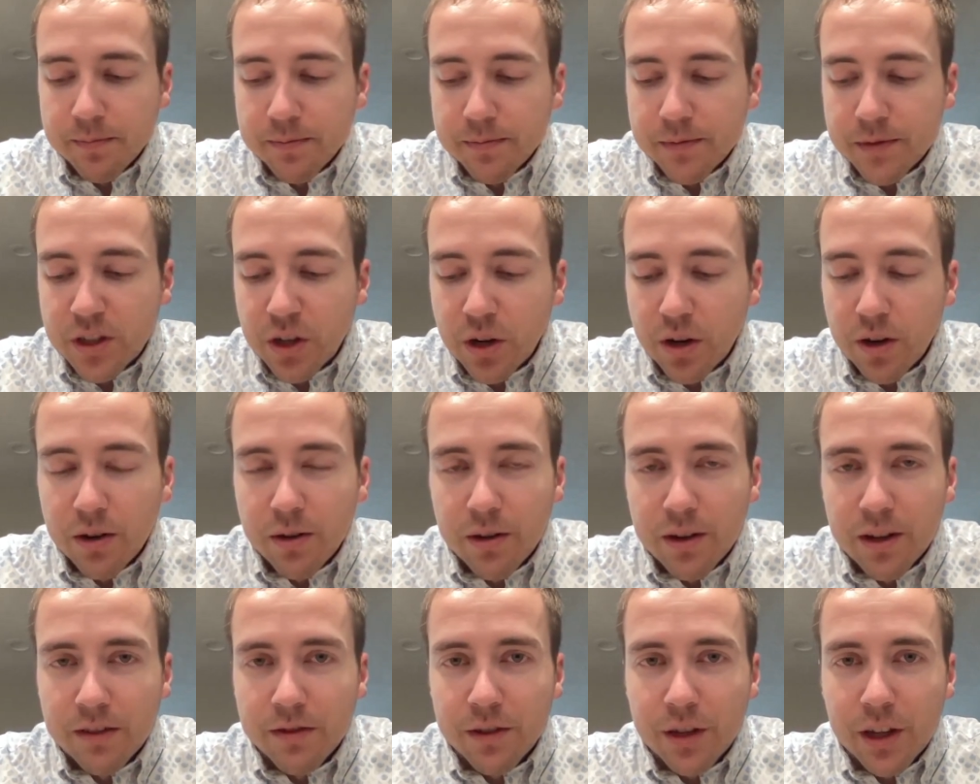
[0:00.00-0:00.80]
So
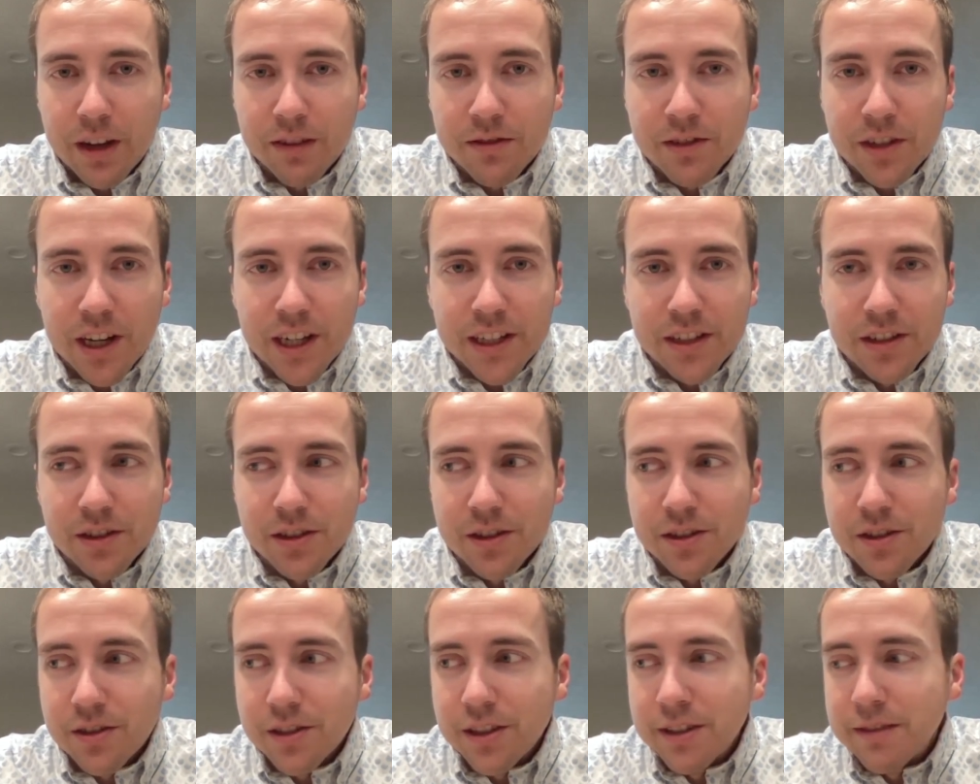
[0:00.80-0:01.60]
if you have
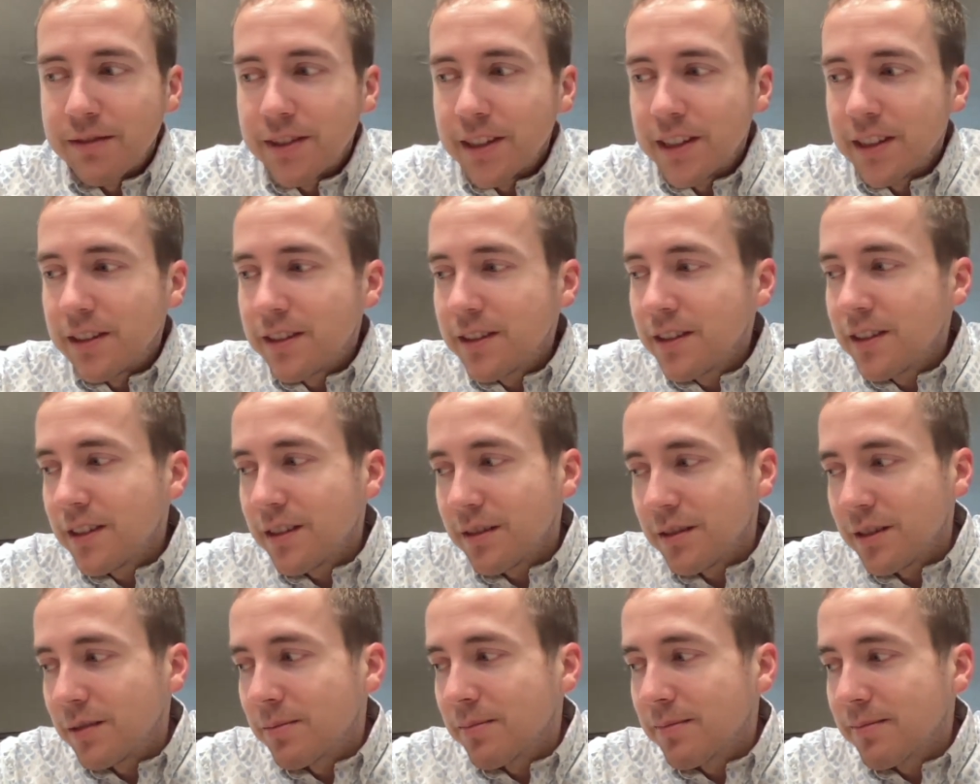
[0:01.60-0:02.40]
toddlers or infants,
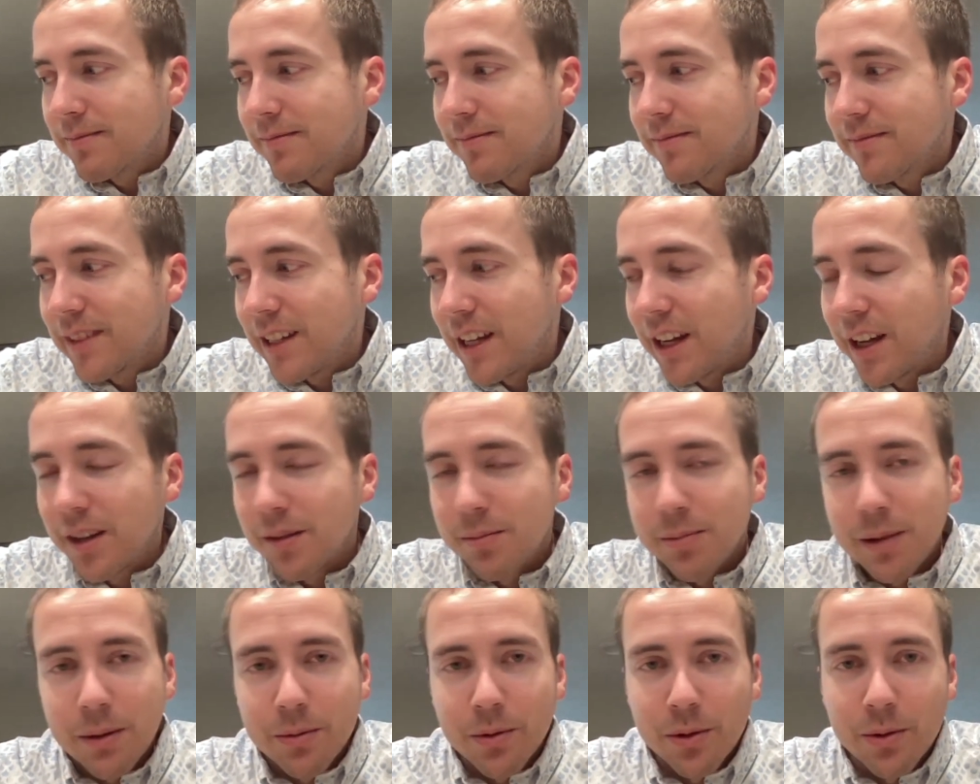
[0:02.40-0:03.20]
you
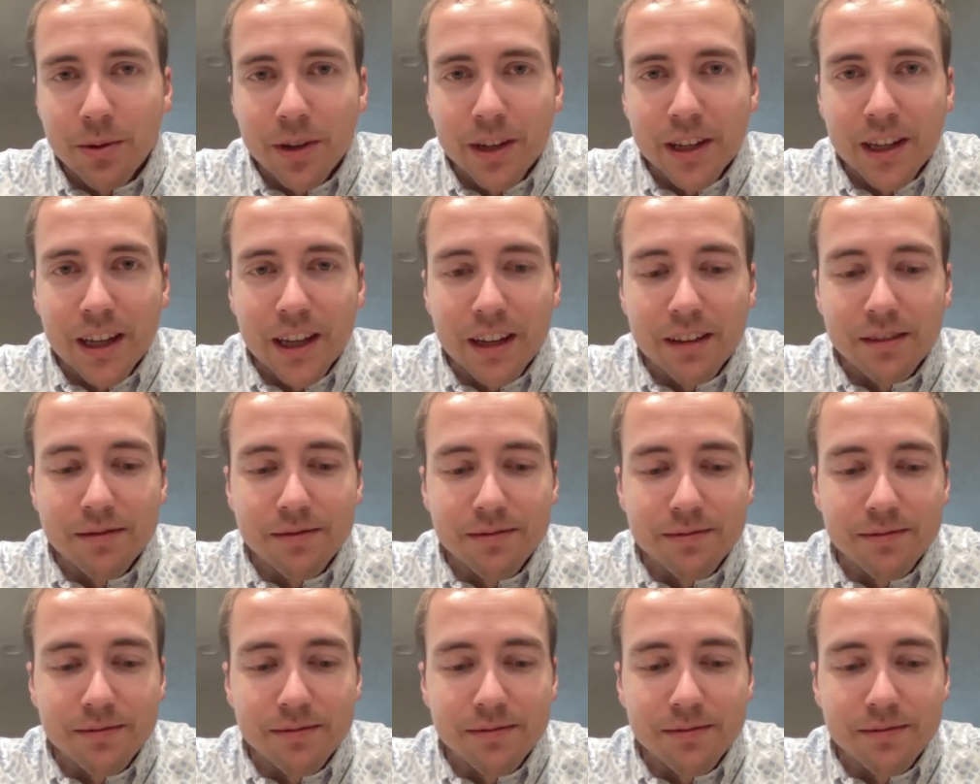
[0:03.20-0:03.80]
probably want to